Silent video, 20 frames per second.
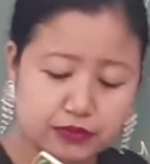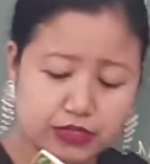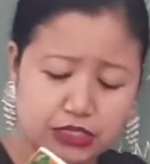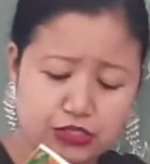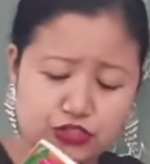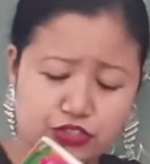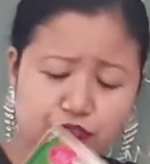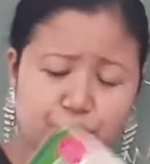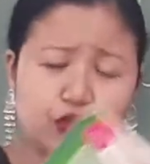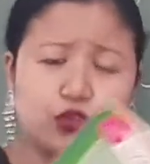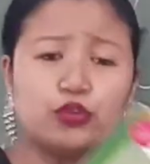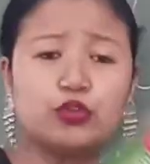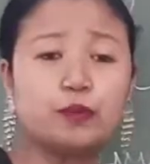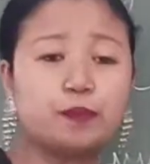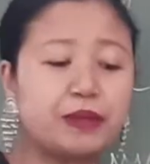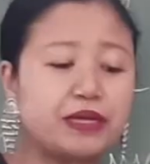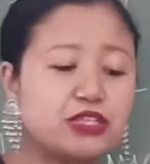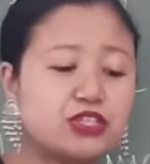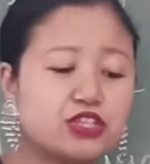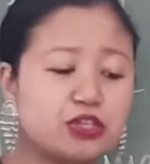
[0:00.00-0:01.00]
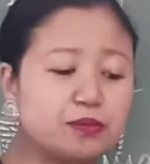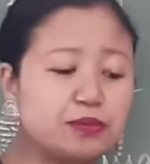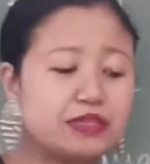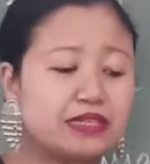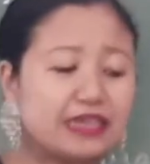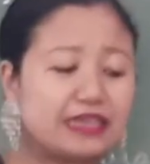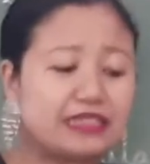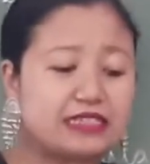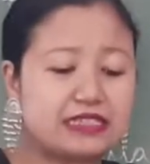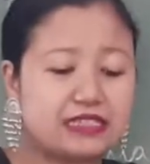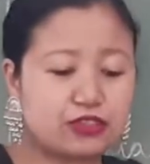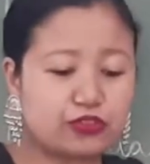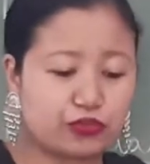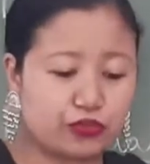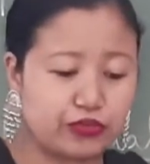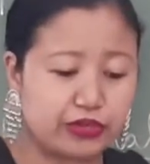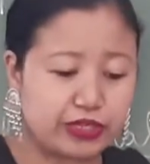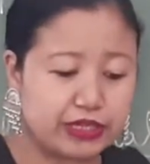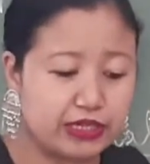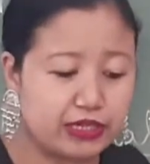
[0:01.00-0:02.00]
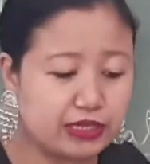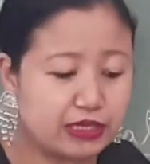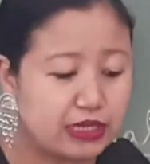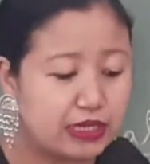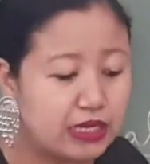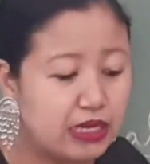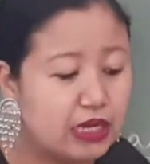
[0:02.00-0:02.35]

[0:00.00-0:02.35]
So if you go to page number 93,